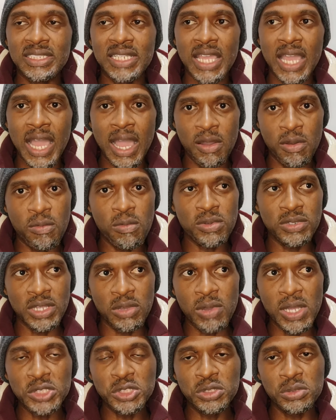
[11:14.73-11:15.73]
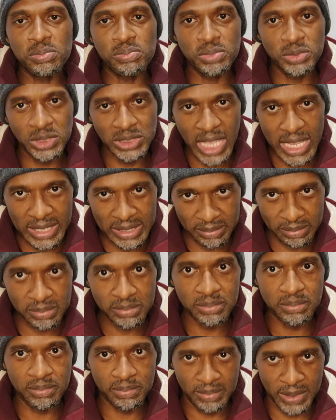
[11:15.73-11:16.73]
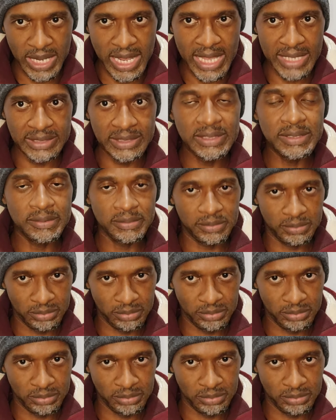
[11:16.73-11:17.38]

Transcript: they are they want to sign players